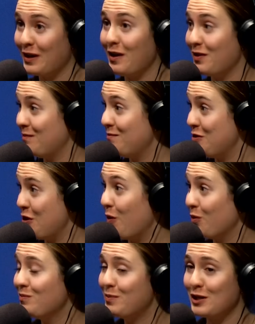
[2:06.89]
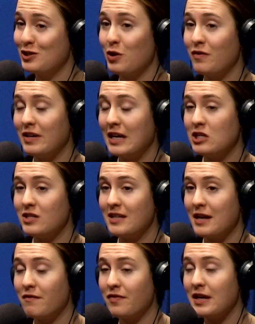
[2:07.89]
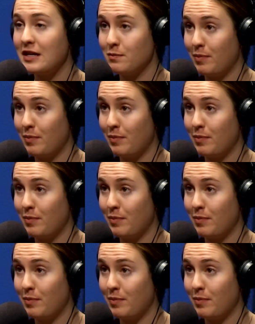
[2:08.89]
on the no push notifications end of things.